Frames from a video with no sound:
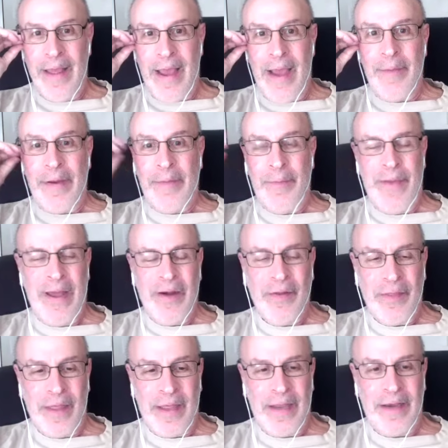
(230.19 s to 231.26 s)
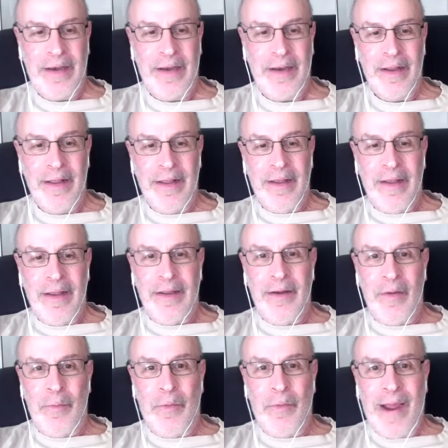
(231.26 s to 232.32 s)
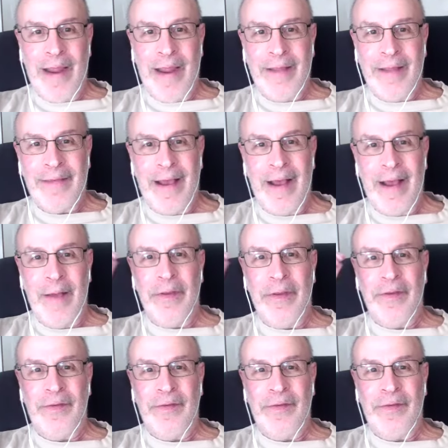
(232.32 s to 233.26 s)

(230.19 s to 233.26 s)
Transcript: I mean, better than Brian Thomas,